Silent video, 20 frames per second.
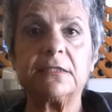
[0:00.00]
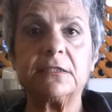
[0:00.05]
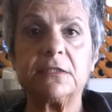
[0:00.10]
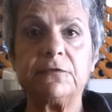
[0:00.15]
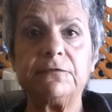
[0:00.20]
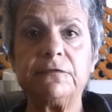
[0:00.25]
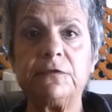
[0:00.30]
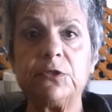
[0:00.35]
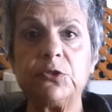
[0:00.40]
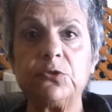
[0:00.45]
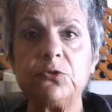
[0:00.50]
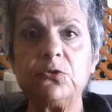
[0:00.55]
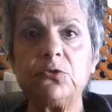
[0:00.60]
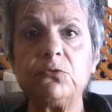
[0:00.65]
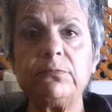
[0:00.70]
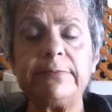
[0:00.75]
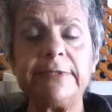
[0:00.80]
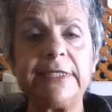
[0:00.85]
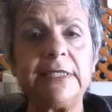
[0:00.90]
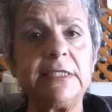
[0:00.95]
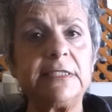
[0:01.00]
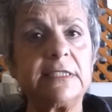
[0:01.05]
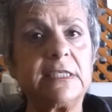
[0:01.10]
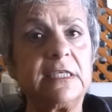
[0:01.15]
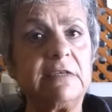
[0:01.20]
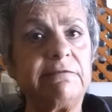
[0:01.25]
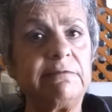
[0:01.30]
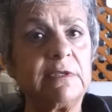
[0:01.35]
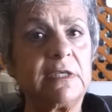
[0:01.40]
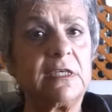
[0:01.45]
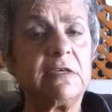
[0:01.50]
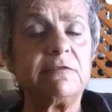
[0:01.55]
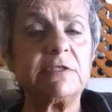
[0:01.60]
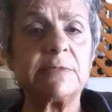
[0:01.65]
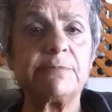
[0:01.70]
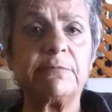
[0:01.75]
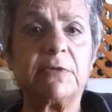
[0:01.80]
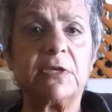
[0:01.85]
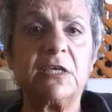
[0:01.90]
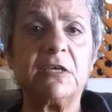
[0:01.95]
it. If you do, please
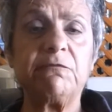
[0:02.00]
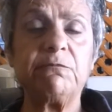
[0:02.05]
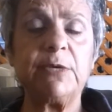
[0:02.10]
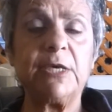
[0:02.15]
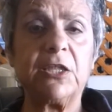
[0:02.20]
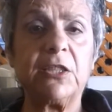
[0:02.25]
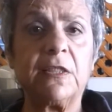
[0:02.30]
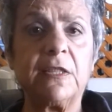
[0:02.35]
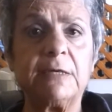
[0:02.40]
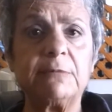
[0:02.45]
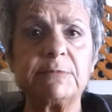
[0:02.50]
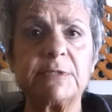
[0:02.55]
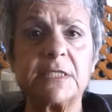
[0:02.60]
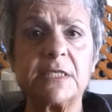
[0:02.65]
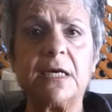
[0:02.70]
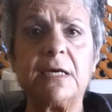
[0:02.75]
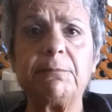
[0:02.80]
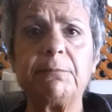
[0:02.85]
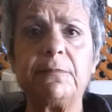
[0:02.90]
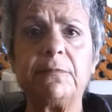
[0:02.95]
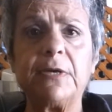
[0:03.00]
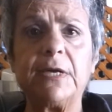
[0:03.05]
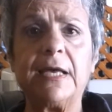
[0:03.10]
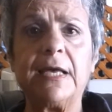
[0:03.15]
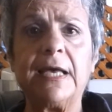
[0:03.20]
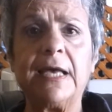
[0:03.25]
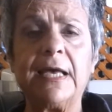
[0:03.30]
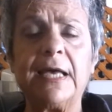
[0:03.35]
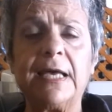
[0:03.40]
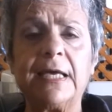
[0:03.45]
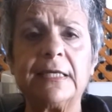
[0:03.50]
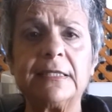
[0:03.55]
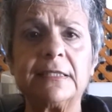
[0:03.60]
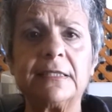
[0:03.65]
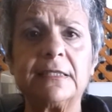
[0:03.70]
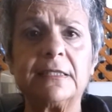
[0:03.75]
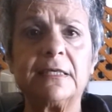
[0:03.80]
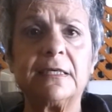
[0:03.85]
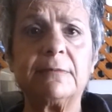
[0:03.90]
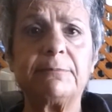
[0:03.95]
give me a thumbs up
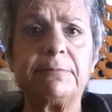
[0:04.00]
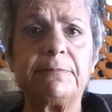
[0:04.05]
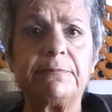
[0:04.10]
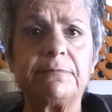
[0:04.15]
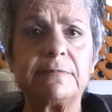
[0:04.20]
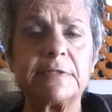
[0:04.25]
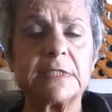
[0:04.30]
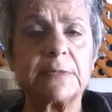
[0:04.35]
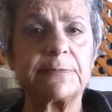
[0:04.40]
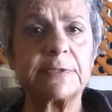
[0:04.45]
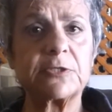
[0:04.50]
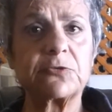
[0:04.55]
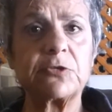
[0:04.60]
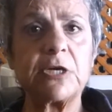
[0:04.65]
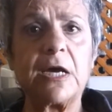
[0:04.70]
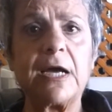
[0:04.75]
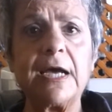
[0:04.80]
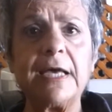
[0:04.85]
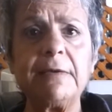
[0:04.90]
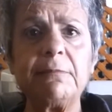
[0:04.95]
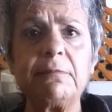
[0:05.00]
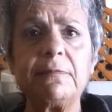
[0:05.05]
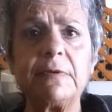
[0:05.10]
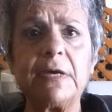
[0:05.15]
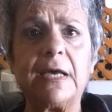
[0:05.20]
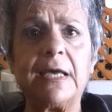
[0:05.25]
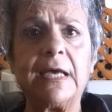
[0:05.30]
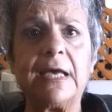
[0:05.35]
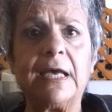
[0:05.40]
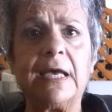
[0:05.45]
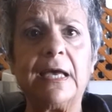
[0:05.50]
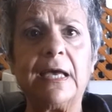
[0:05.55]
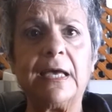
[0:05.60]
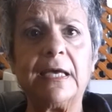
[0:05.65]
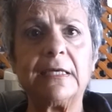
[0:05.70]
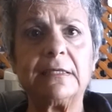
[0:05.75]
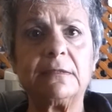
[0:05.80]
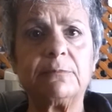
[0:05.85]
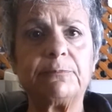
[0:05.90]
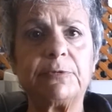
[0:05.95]
and subscribe
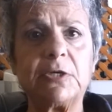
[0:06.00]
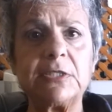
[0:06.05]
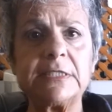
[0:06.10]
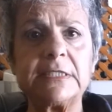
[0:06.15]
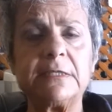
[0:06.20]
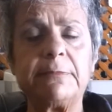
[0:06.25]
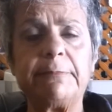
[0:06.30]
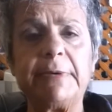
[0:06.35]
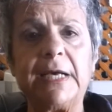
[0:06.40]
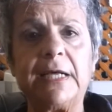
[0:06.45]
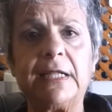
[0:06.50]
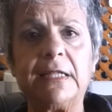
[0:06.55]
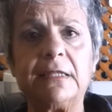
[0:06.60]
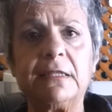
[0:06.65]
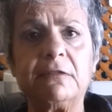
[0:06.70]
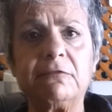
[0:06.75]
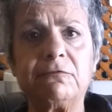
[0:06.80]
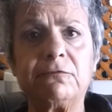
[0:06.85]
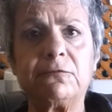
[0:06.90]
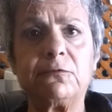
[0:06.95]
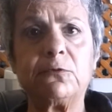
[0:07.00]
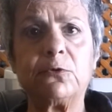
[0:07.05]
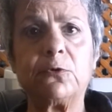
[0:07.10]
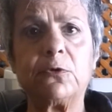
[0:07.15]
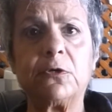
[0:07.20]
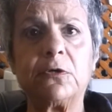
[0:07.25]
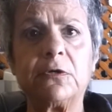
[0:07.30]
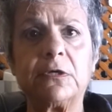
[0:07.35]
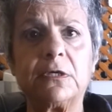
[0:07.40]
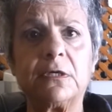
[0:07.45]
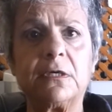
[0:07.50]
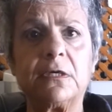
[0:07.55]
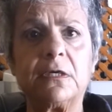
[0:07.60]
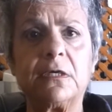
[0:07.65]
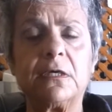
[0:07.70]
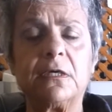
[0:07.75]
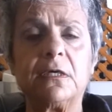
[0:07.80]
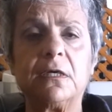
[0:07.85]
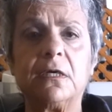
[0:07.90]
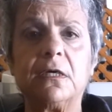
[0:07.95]
and press the bell for
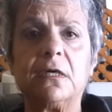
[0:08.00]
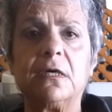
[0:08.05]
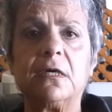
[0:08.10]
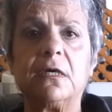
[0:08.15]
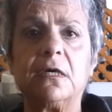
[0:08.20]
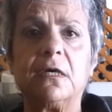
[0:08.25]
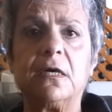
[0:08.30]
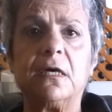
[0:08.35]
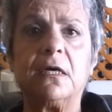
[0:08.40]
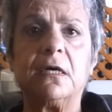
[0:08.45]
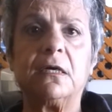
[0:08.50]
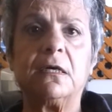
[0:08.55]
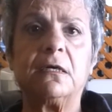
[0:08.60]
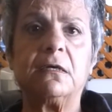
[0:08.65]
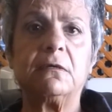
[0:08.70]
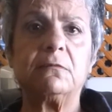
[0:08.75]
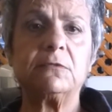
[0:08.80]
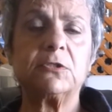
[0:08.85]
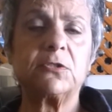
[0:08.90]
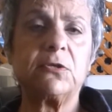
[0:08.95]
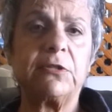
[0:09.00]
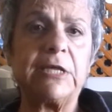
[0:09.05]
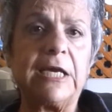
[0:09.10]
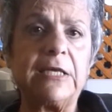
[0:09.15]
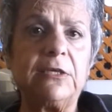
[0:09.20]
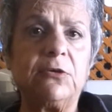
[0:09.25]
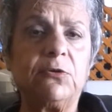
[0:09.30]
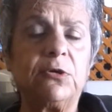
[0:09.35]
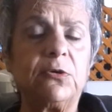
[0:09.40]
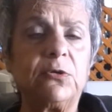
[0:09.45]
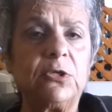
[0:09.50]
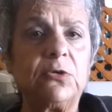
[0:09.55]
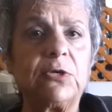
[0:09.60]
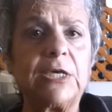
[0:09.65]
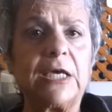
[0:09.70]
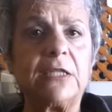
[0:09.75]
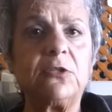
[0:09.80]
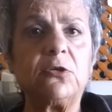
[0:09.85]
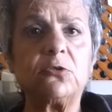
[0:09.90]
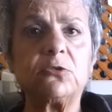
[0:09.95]
so that you
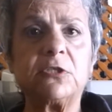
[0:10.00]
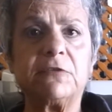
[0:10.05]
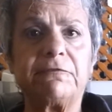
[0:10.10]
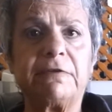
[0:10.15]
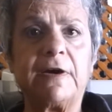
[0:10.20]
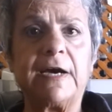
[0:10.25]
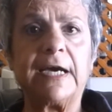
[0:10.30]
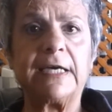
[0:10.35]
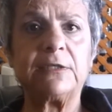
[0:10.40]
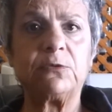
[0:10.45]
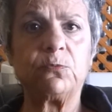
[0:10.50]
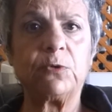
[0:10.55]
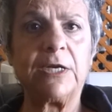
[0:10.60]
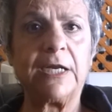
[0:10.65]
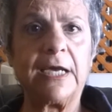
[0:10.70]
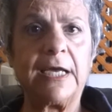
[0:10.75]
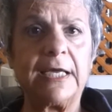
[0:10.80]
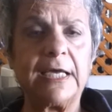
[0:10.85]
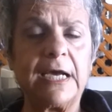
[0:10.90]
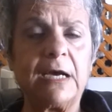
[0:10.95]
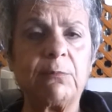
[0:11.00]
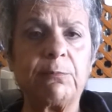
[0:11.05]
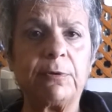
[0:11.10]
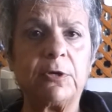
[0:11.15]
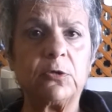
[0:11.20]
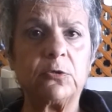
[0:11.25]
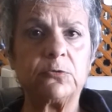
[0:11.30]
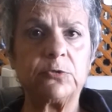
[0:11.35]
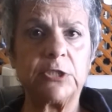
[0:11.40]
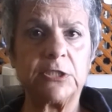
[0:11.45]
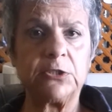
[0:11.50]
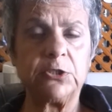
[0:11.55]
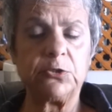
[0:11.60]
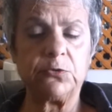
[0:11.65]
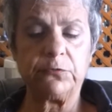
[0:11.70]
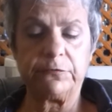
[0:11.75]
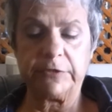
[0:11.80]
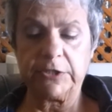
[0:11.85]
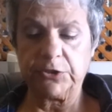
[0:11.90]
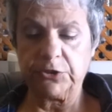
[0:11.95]
get notified when I upload a
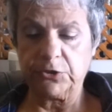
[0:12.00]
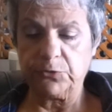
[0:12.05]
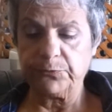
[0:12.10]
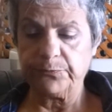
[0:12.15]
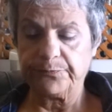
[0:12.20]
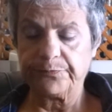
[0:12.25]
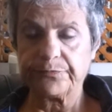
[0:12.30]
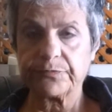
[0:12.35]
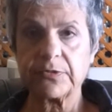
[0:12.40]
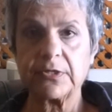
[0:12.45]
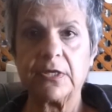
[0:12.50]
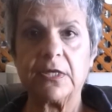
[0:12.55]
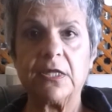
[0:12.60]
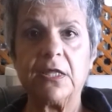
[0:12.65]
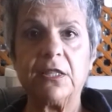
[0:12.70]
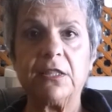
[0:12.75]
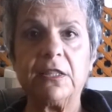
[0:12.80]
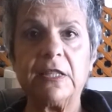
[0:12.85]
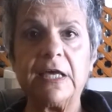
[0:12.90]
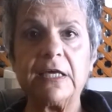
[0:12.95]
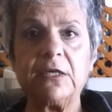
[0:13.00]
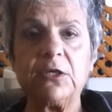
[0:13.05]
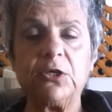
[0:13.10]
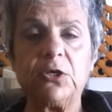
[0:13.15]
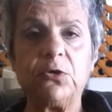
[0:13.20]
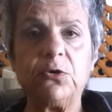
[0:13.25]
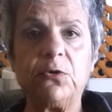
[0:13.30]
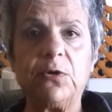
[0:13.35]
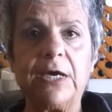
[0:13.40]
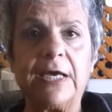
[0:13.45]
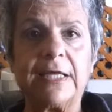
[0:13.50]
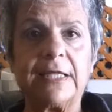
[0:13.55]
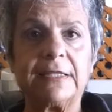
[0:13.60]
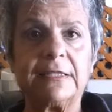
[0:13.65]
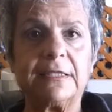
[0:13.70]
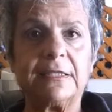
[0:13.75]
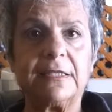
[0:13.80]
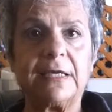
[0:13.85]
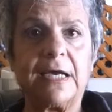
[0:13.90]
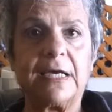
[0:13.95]
new video. Thank you
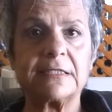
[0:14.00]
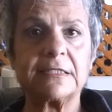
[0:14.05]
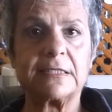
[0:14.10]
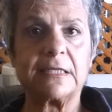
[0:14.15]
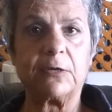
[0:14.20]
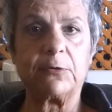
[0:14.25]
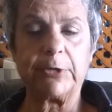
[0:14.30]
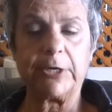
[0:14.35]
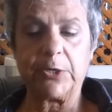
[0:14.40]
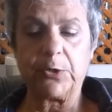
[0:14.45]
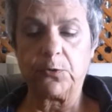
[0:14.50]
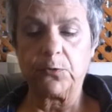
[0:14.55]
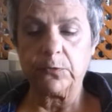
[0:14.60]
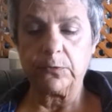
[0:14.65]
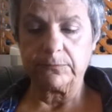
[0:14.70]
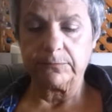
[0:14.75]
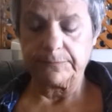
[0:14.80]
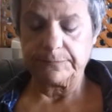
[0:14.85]
and hasta luego.